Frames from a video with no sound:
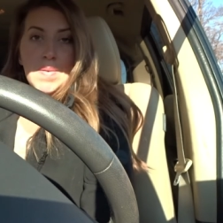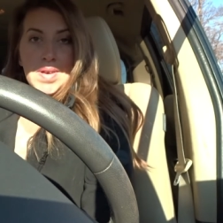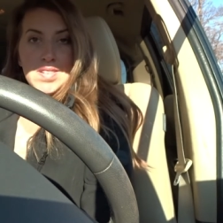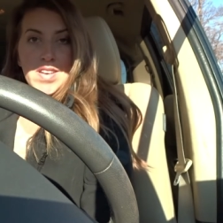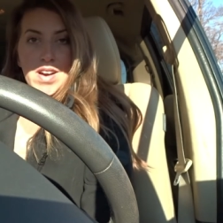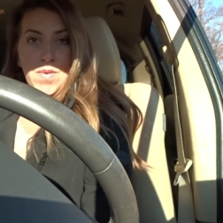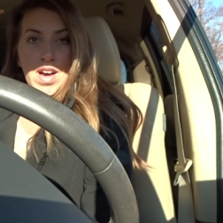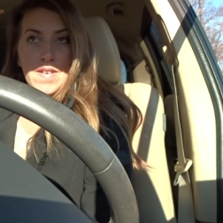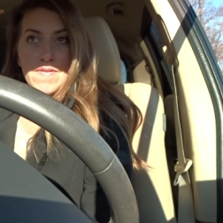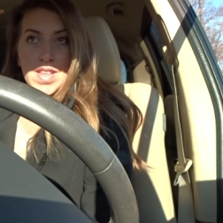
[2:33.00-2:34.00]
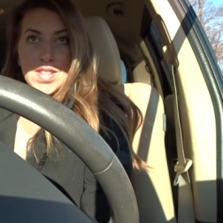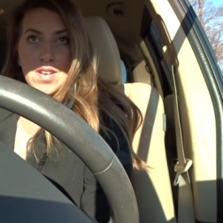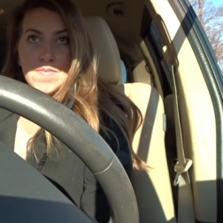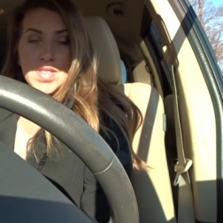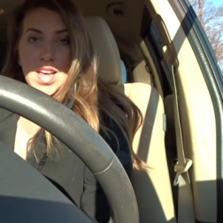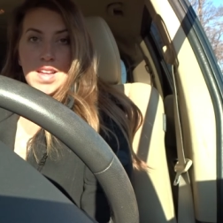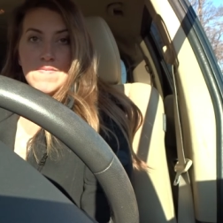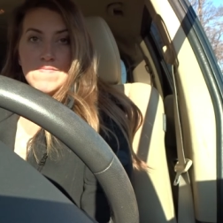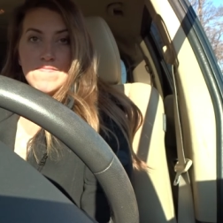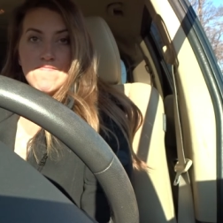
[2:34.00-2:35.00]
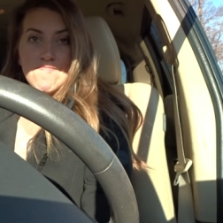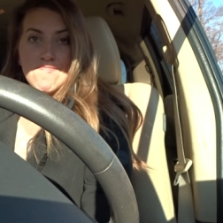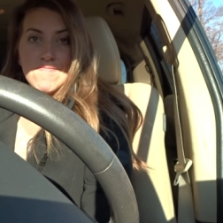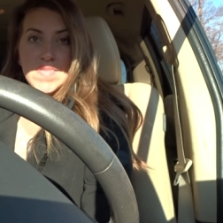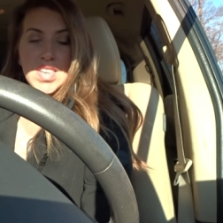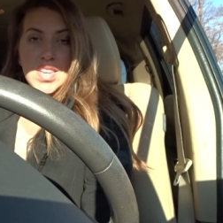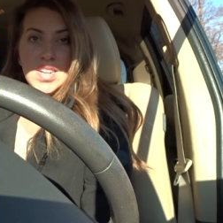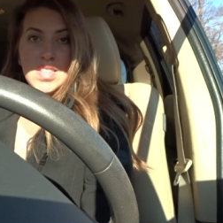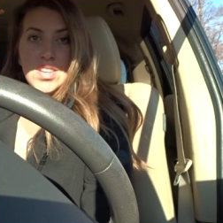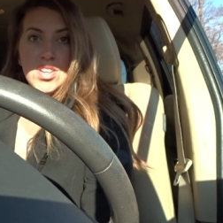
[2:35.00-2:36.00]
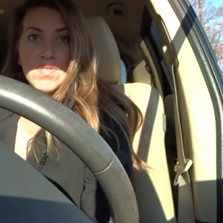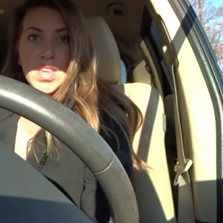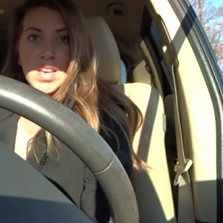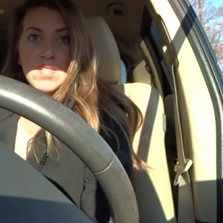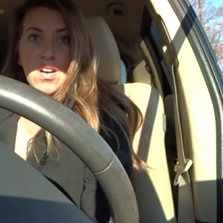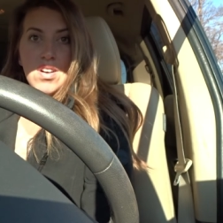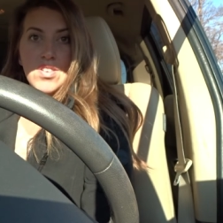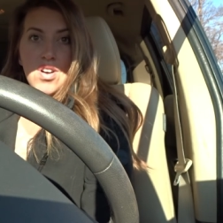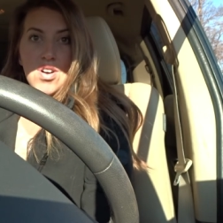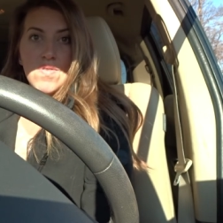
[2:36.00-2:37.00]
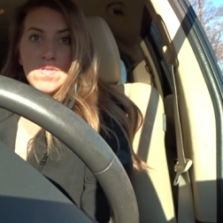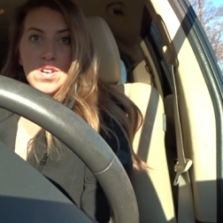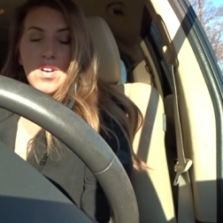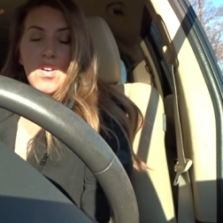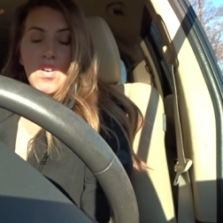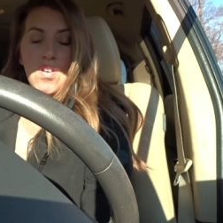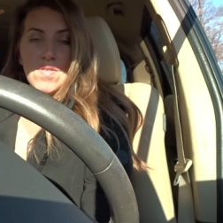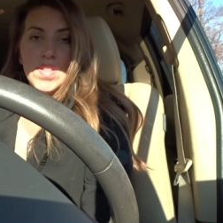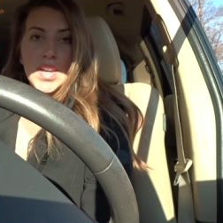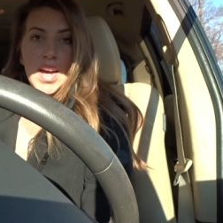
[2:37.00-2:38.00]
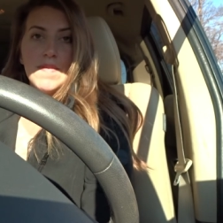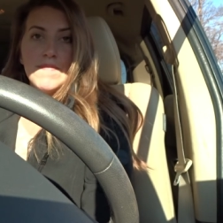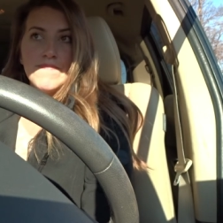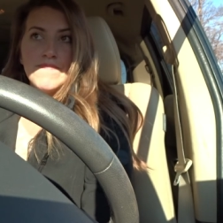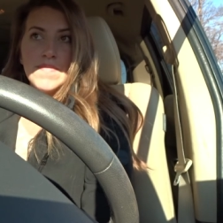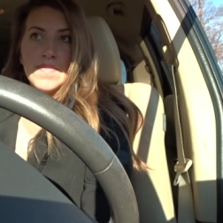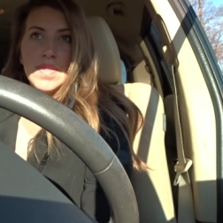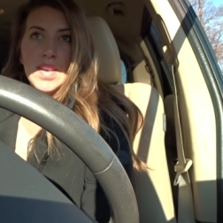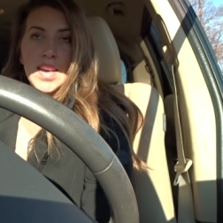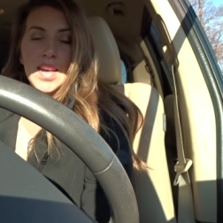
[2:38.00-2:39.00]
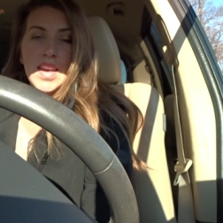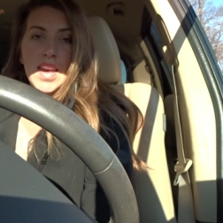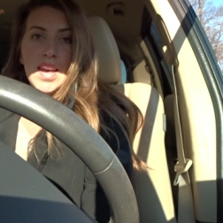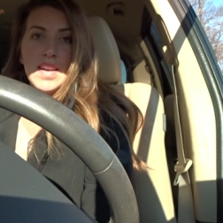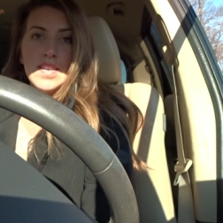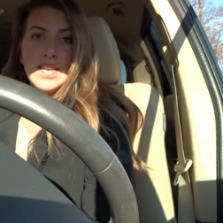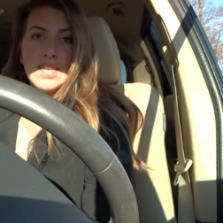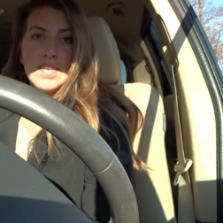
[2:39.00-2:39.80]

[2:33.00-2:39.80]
a military wife. That's all I'm saying. To do things on your own all the time. It can get